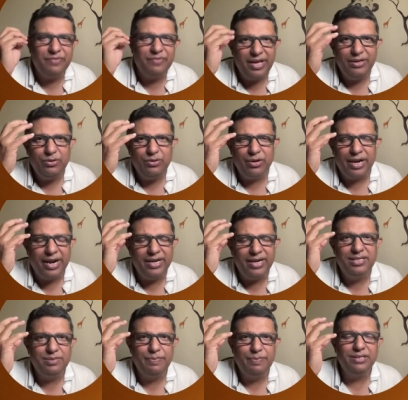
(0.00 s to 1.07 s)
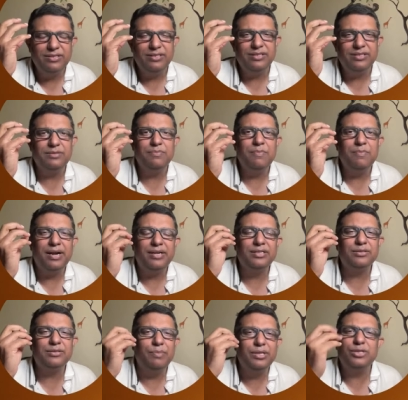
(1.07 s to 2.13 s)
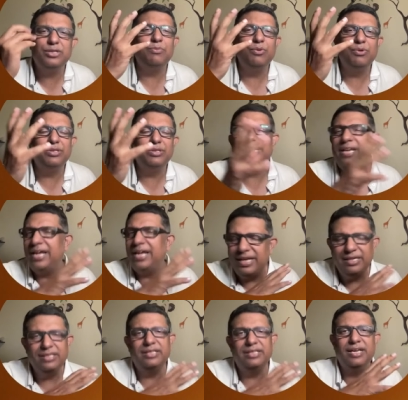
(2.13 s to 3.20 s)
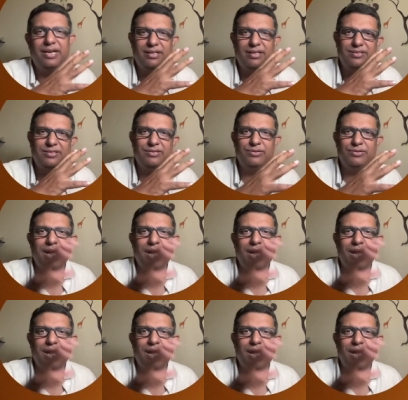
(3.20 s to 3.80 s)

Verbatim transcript: where your headspace is matters much more than anything else.